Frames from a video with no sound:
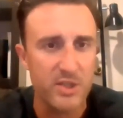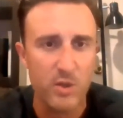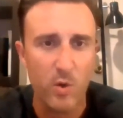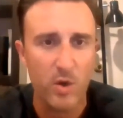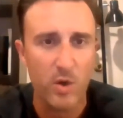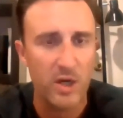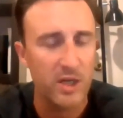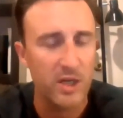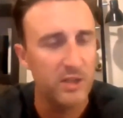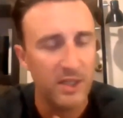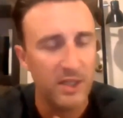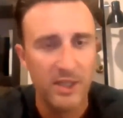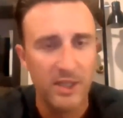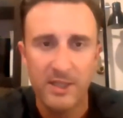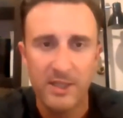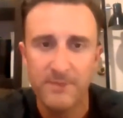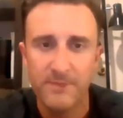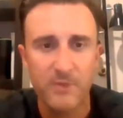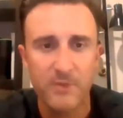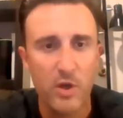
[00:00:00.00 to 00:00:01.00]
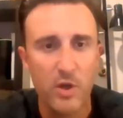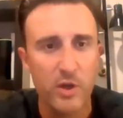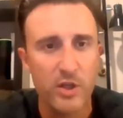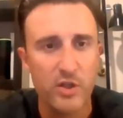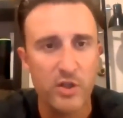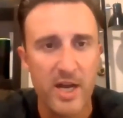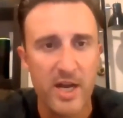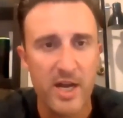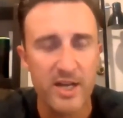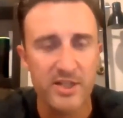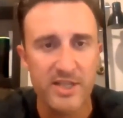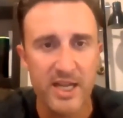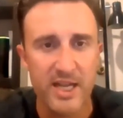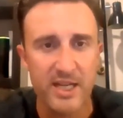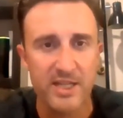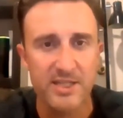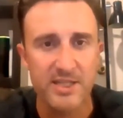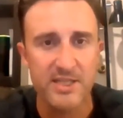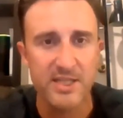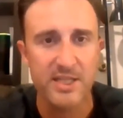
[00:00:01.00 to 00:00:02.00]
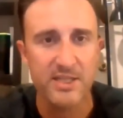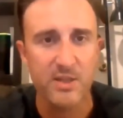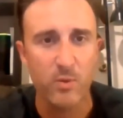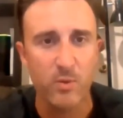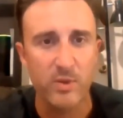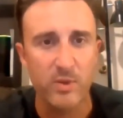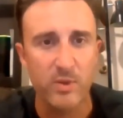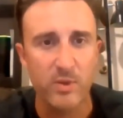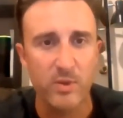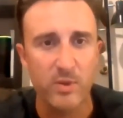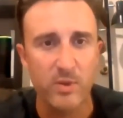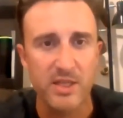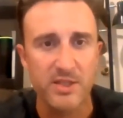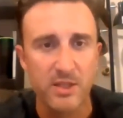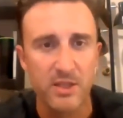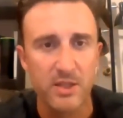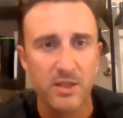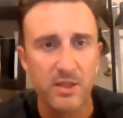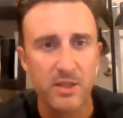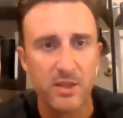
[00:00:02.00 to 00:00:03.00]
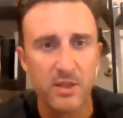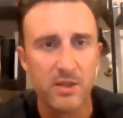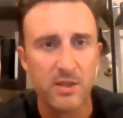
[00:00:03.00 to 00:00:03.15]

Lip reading: Or, you try to stay consistent with this?